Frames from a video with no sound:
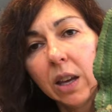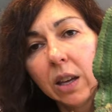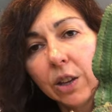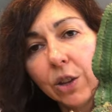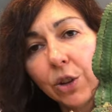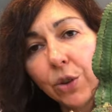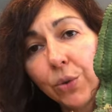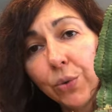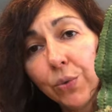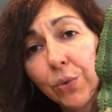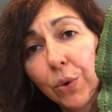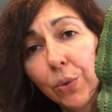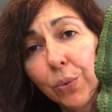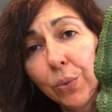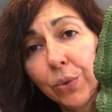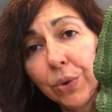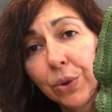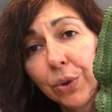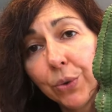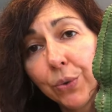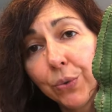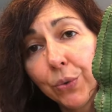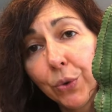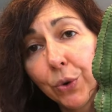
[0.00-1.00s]

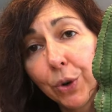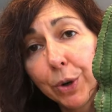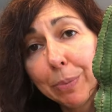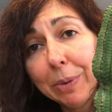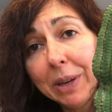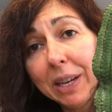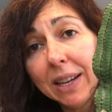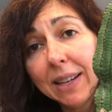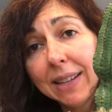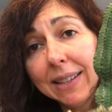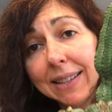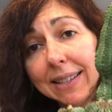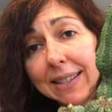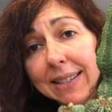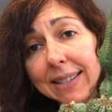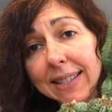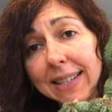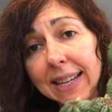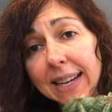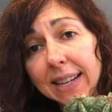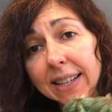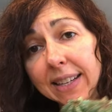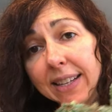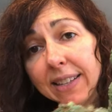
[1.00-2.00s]
Euphorbia
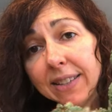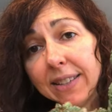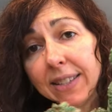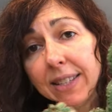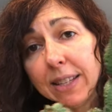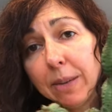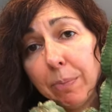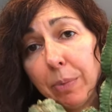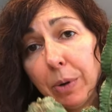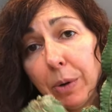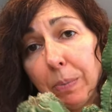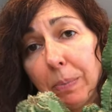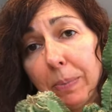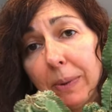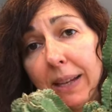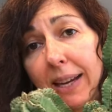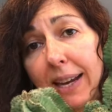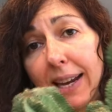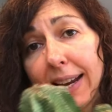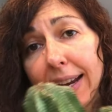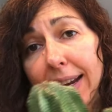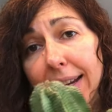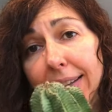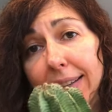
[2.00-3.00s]
Tanzanian zipper
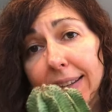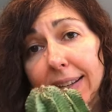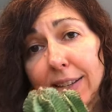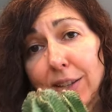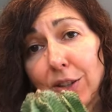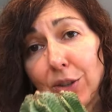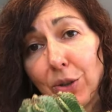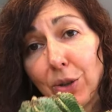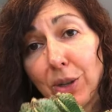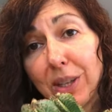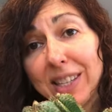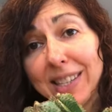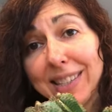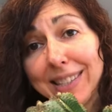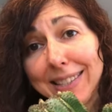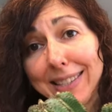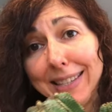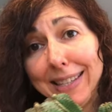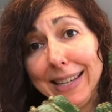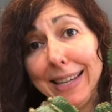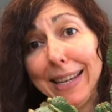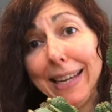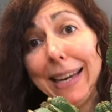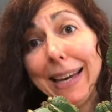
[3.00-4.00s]
plant. As you can
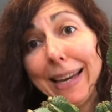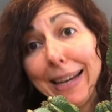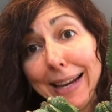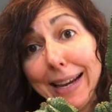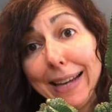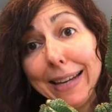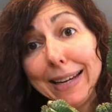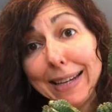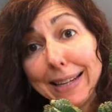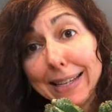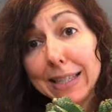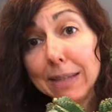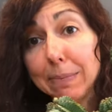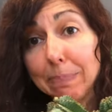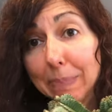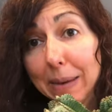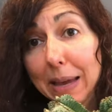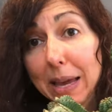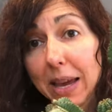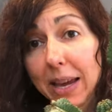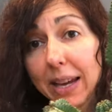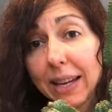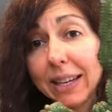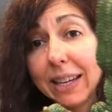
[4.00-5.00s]
see, it is
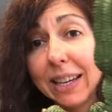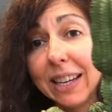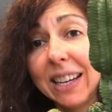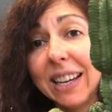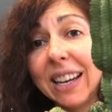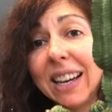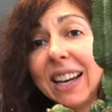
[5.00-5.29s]
big.